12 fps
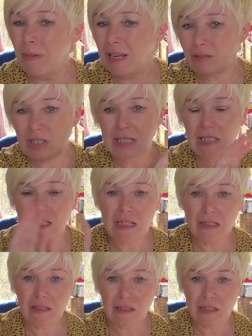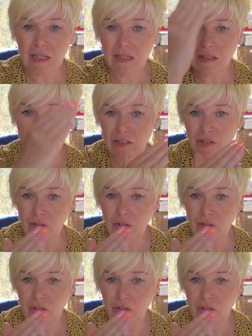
mountains either side.